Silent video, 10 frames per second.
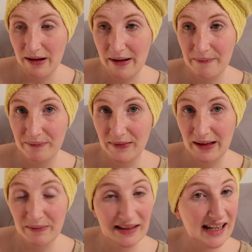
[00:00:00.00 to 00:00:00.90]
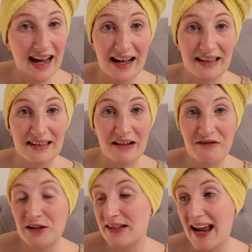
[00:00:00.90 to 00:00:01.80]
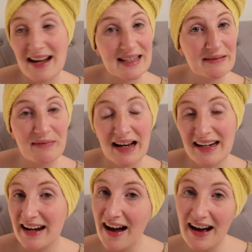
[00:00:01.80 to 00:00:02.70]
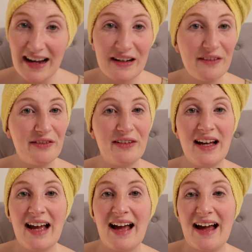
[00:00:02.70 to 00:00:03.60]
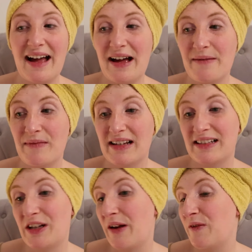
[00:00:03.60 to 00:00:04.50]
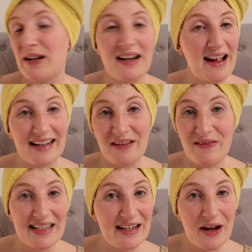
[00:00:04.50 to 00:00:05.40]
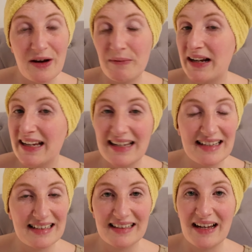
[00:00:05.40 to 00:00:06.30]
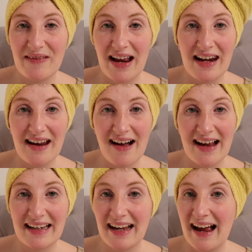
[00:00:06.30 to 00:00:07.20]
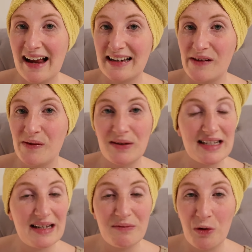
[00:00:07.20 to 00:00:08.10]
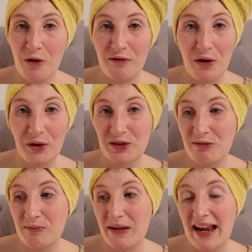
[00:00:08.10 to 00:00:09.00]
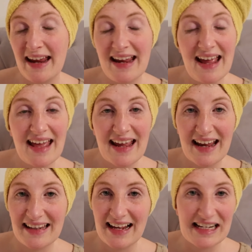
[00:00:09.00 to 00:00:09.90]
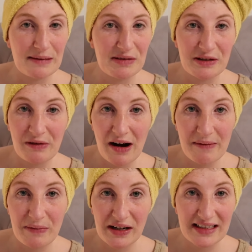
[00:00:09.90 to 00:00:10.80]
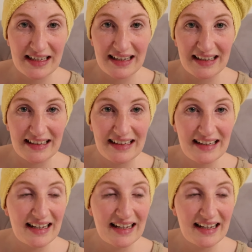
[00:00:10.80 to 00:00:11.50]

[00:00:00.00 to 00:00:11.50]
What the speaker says: A few days in my life. So if you liked the video, please give it a like. And if you want to see more vlogs from me, hit that subscribe button.